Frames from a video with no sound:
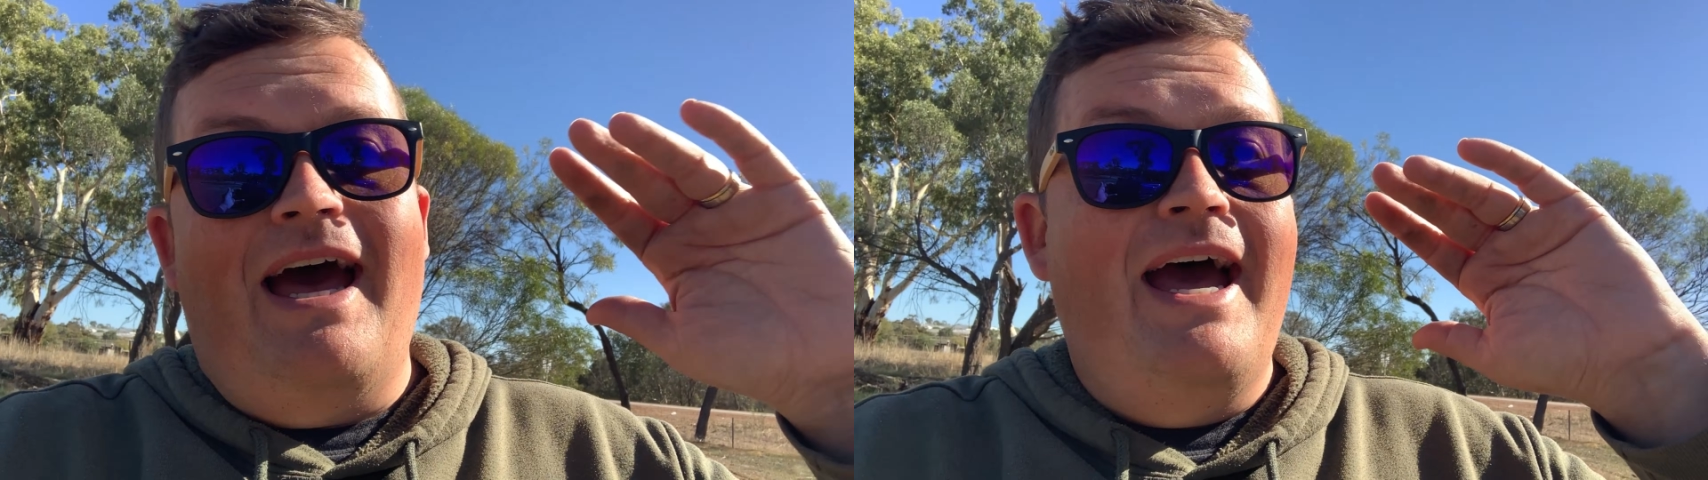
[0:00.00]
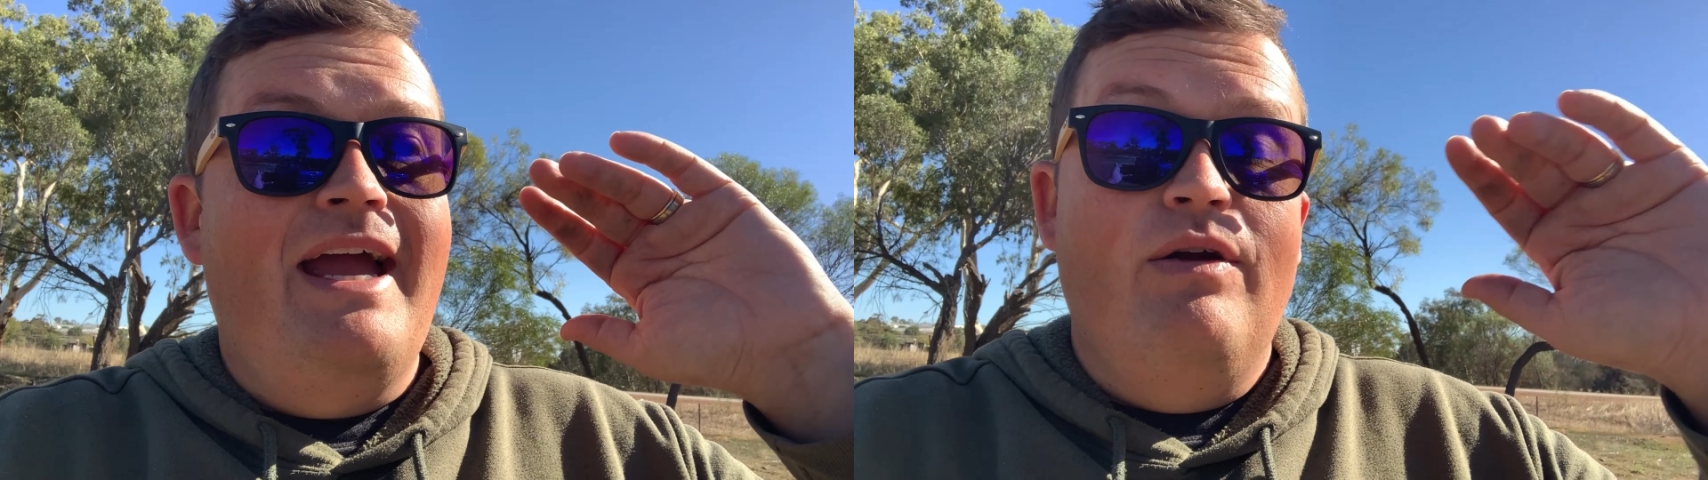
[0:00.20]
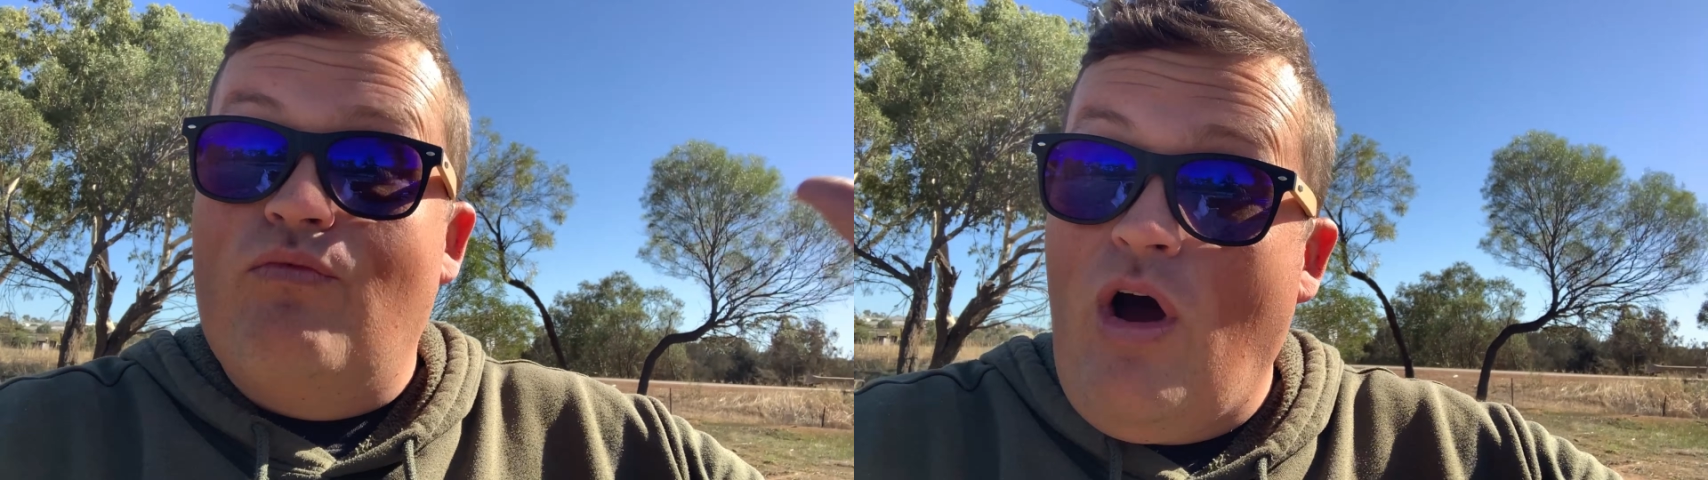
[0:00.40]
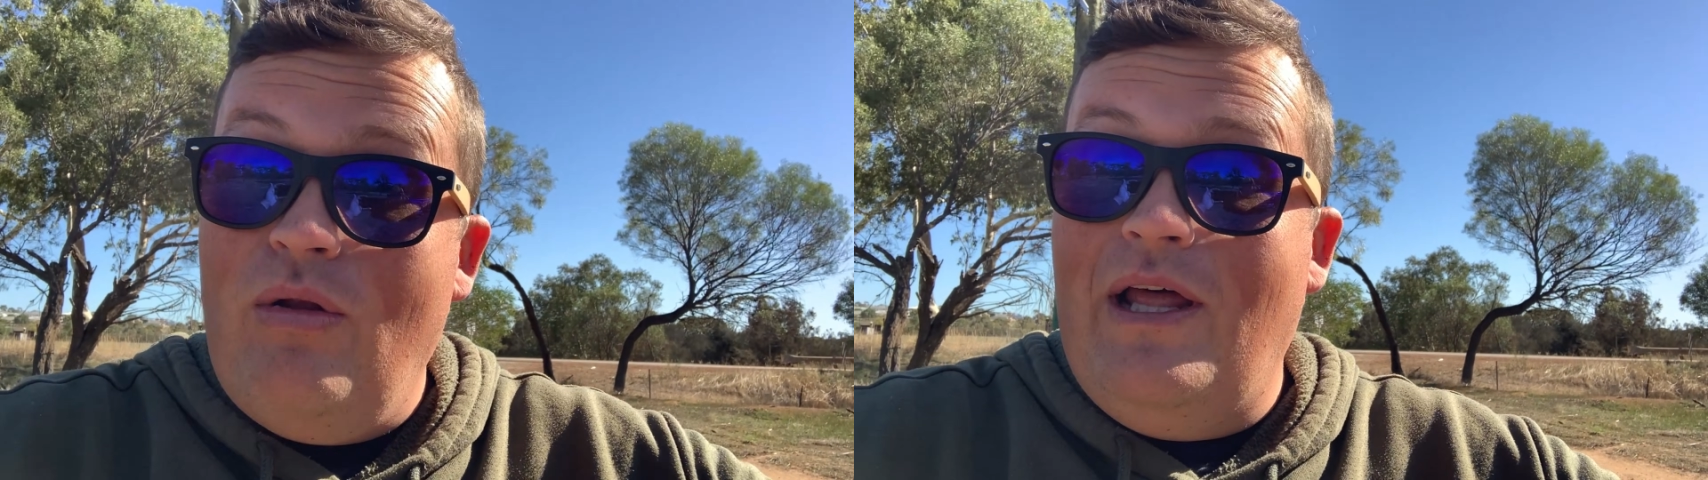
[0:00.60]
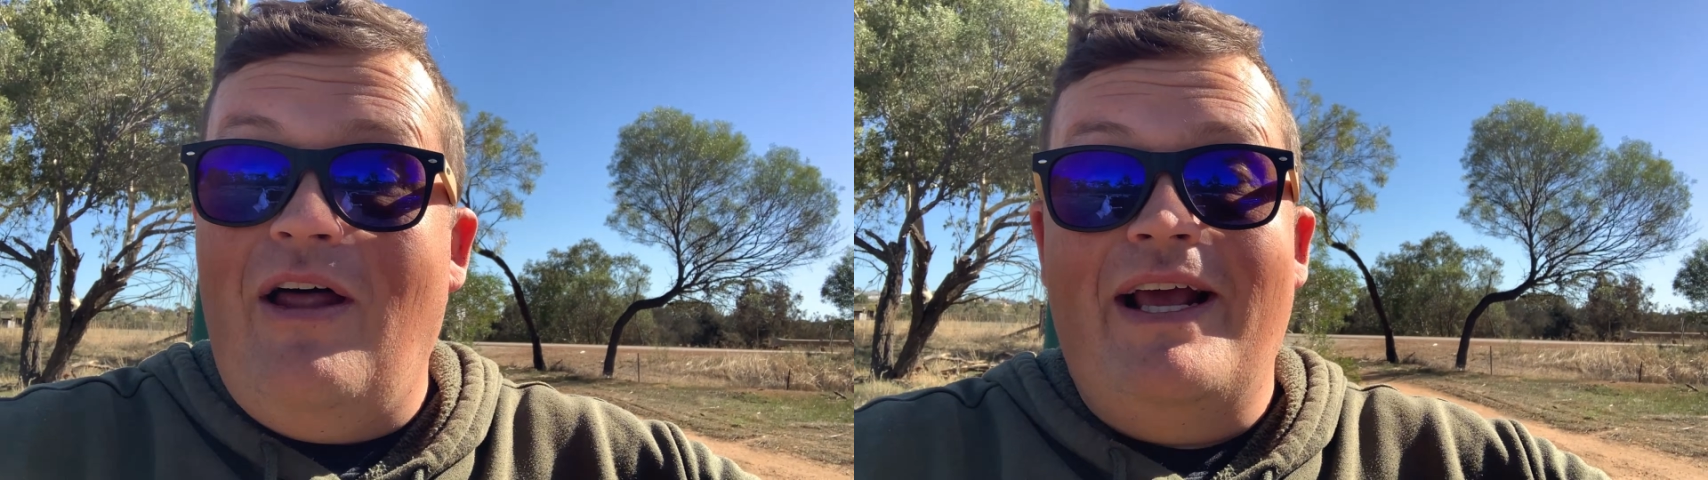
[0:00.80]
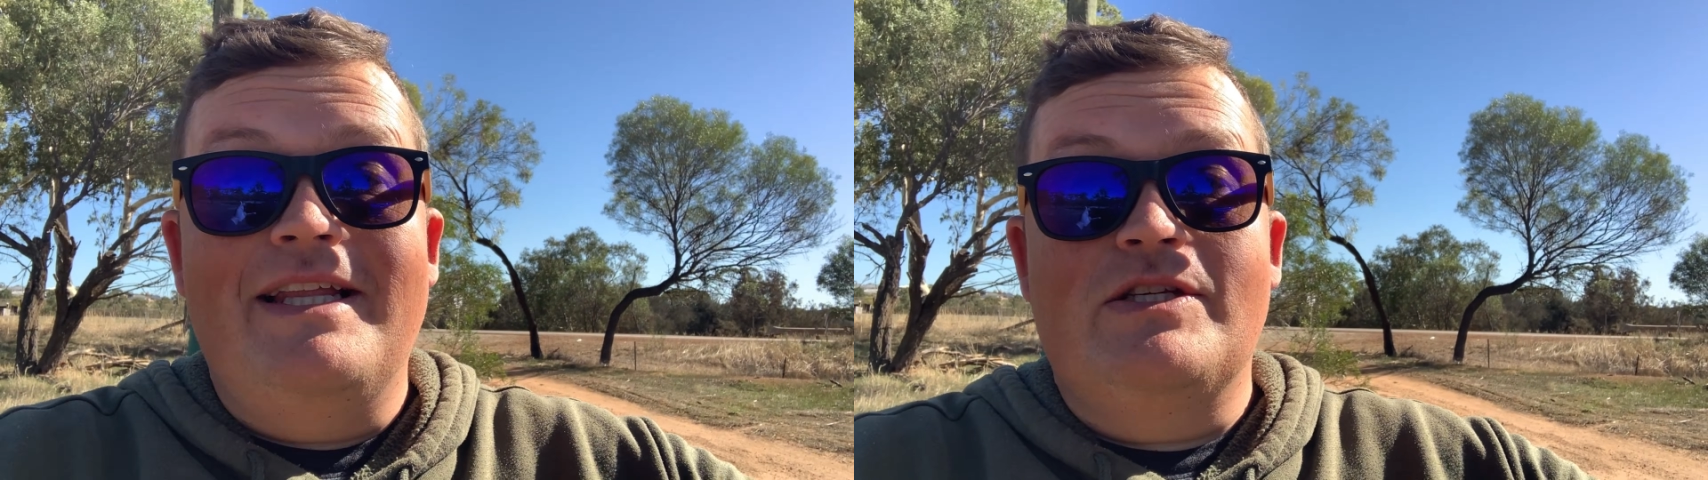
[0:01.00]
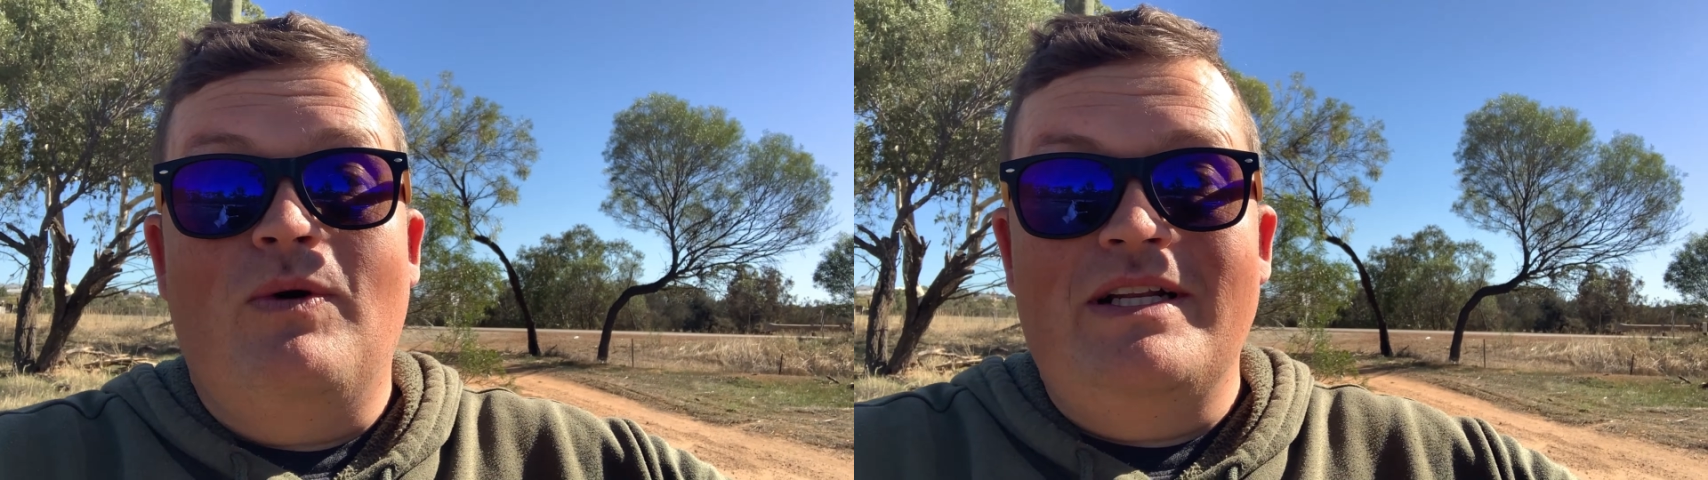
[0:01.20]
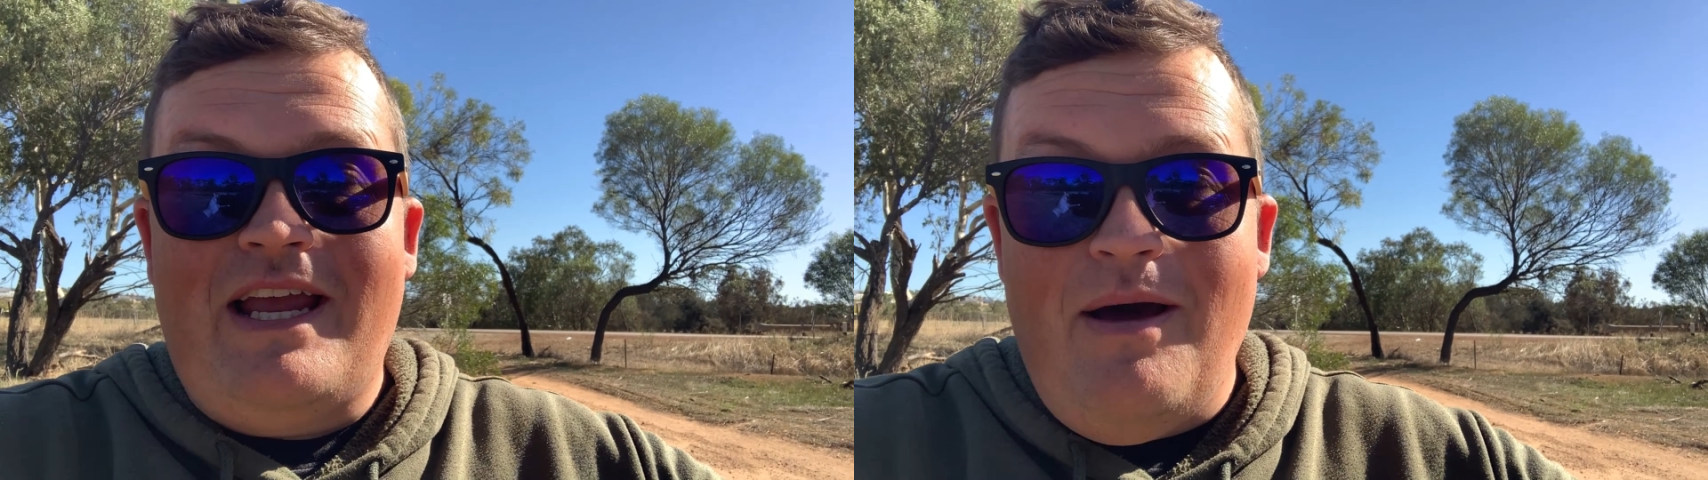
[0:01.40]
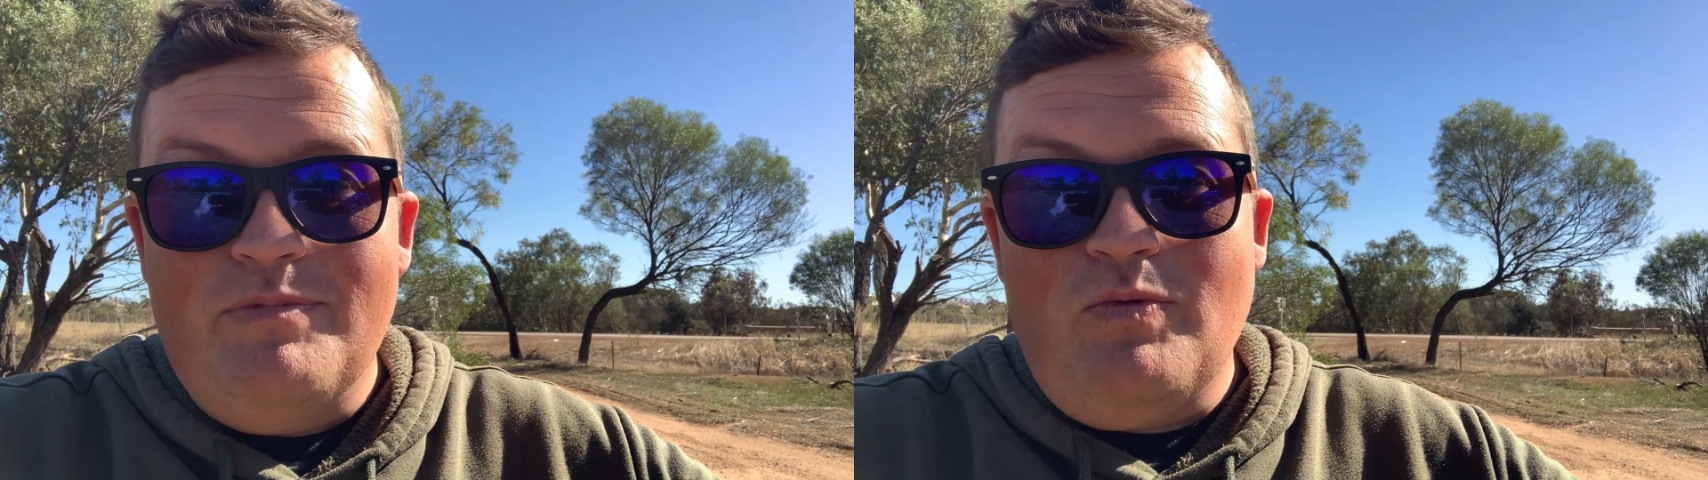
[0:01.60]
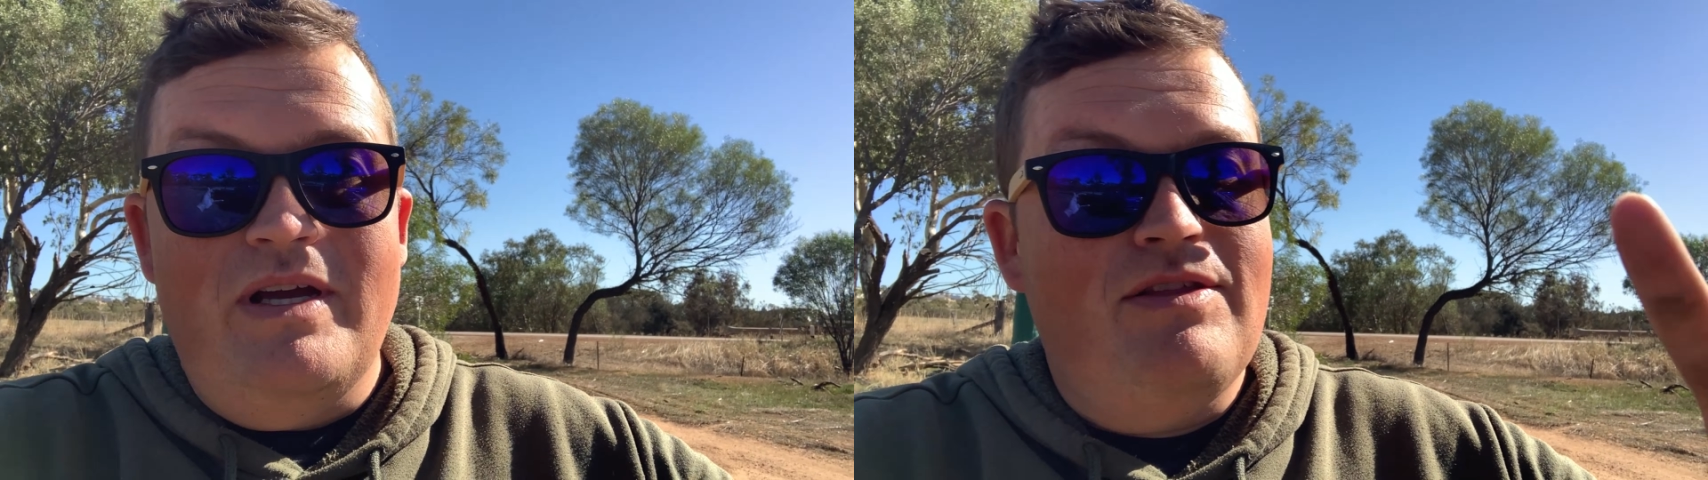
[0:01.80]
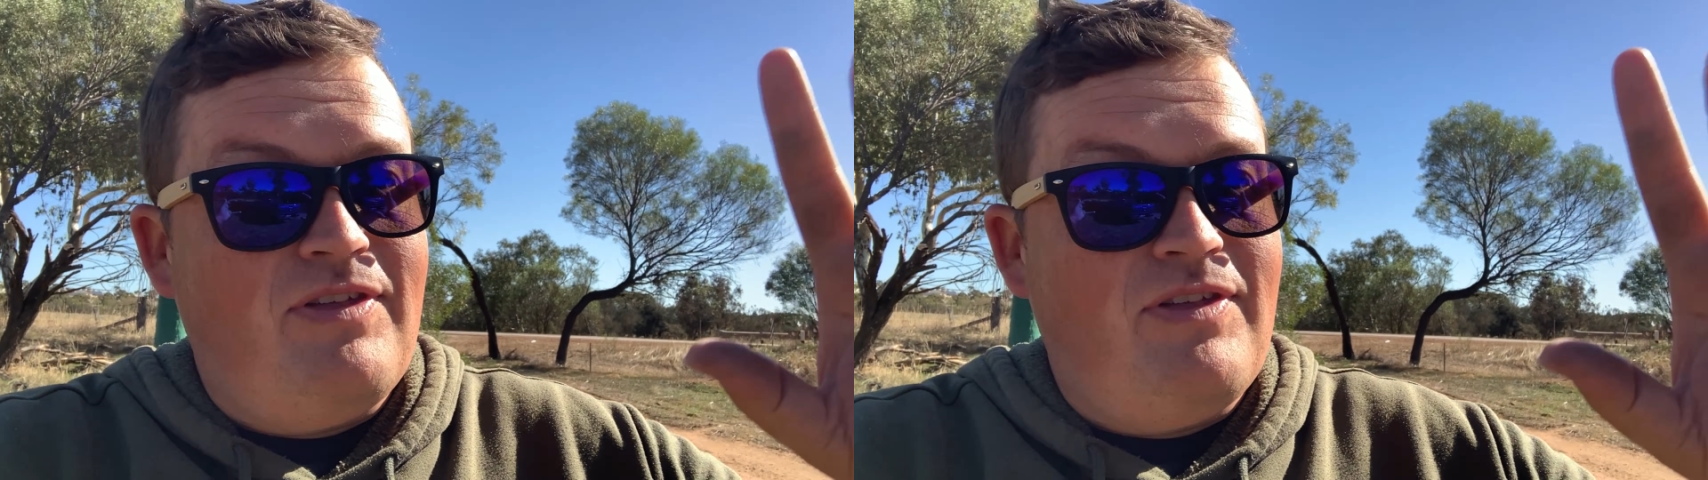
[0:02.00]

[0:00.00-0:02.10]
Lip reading: a roller like this one comes with,